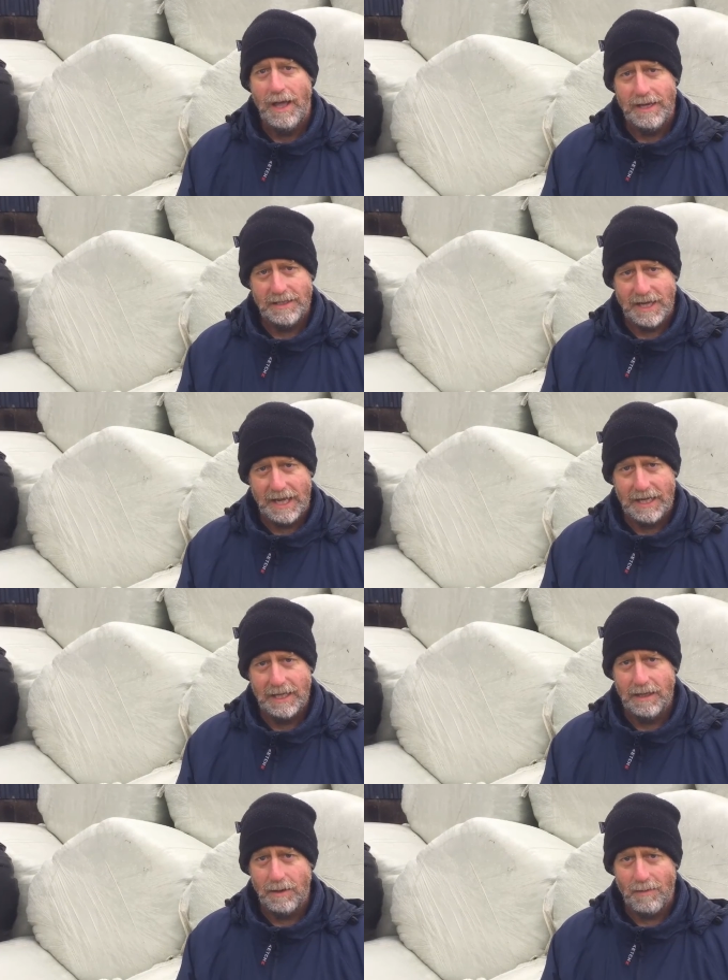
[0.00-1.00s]

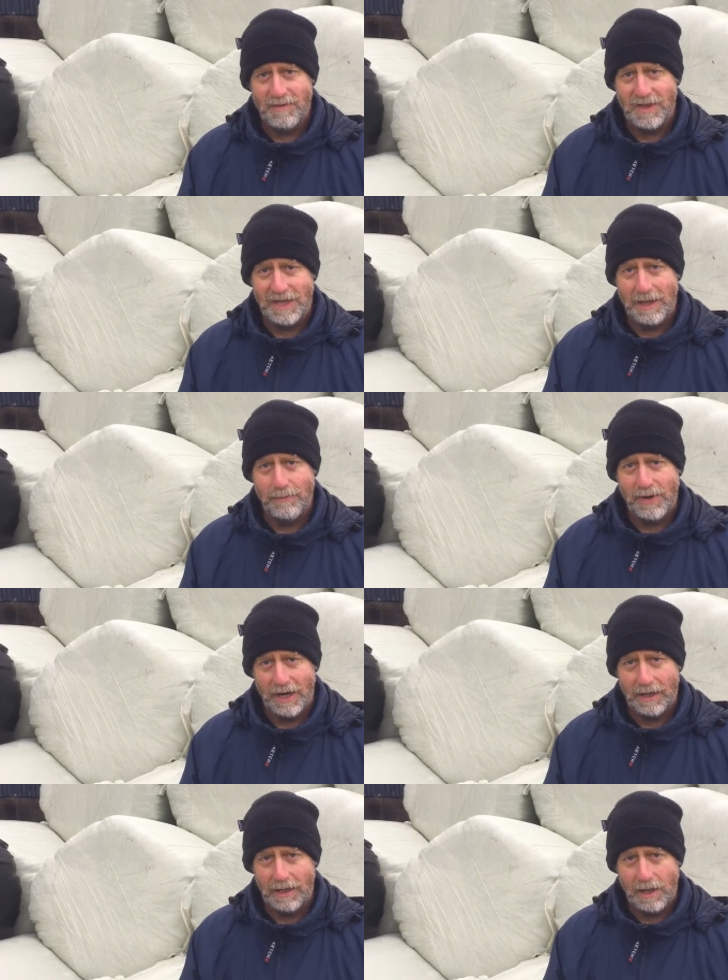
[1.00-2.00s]
intake, and obviously in
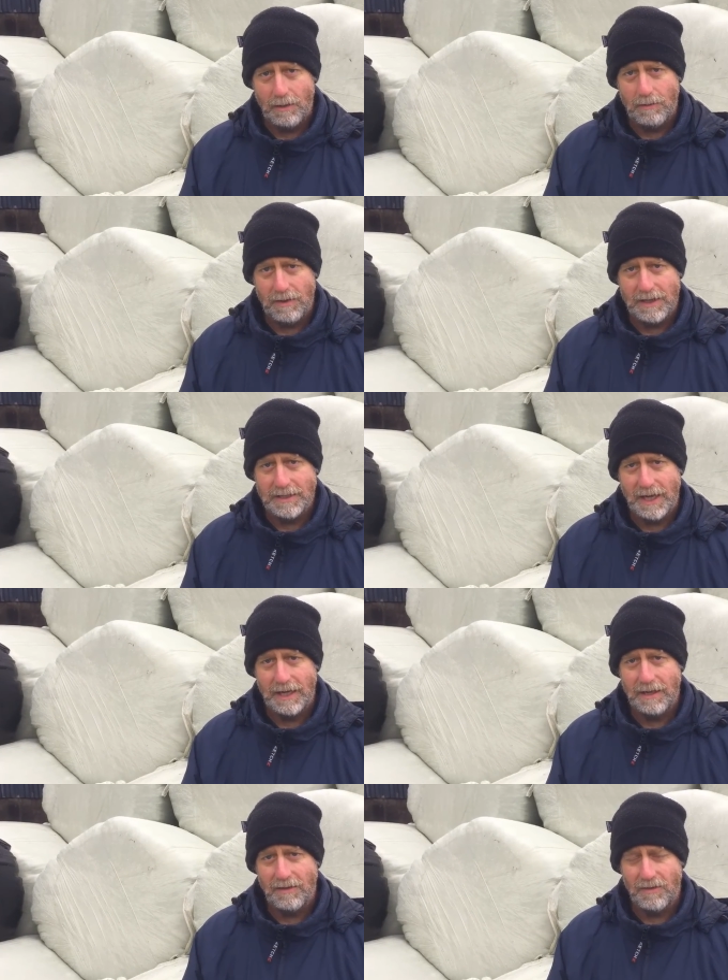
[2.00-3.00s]
pregnant ewes
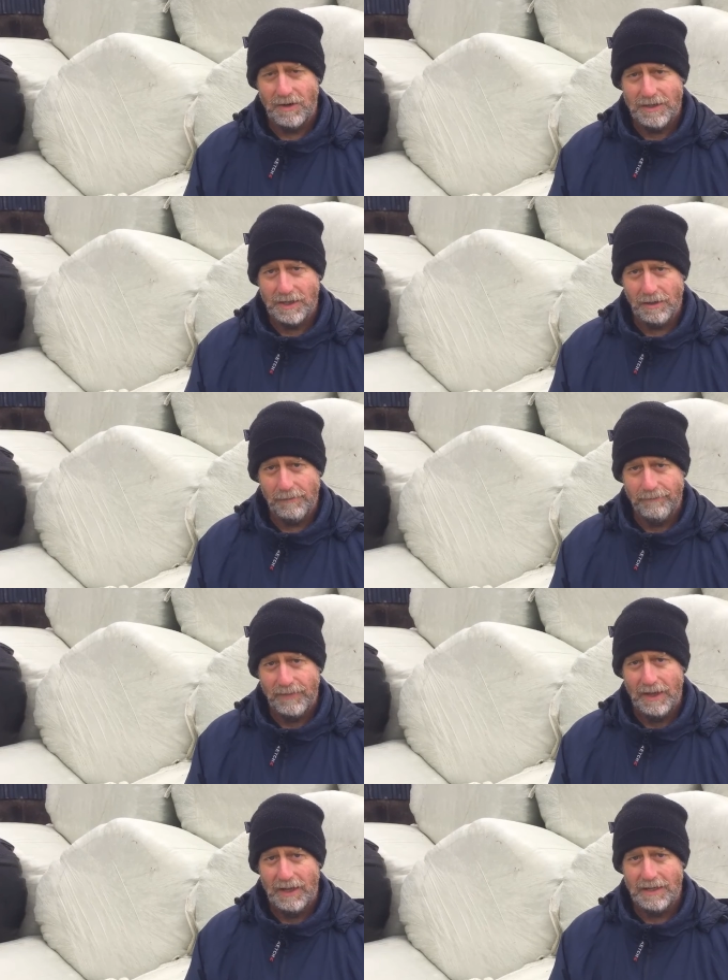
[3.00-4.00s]
intake is critical,
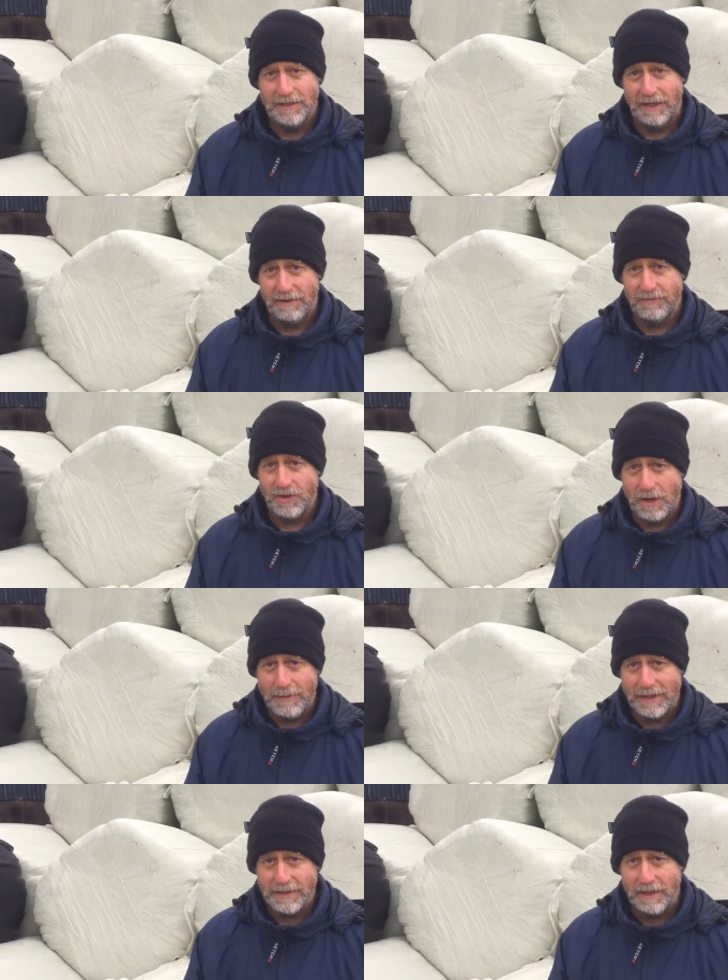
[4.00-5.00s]
intake of dry
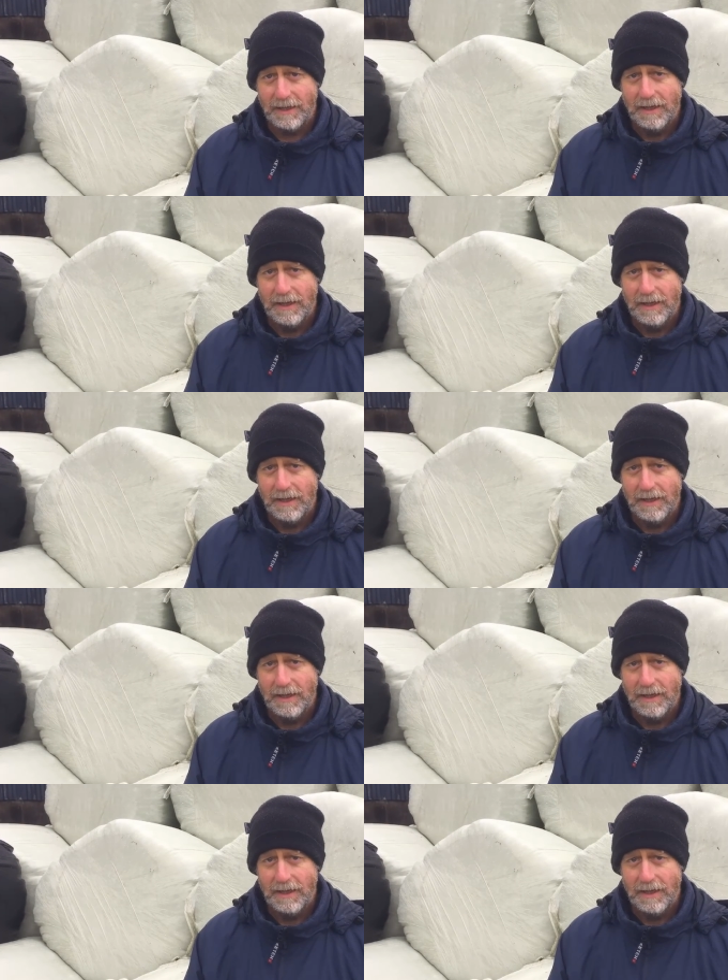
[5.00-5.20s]
matter.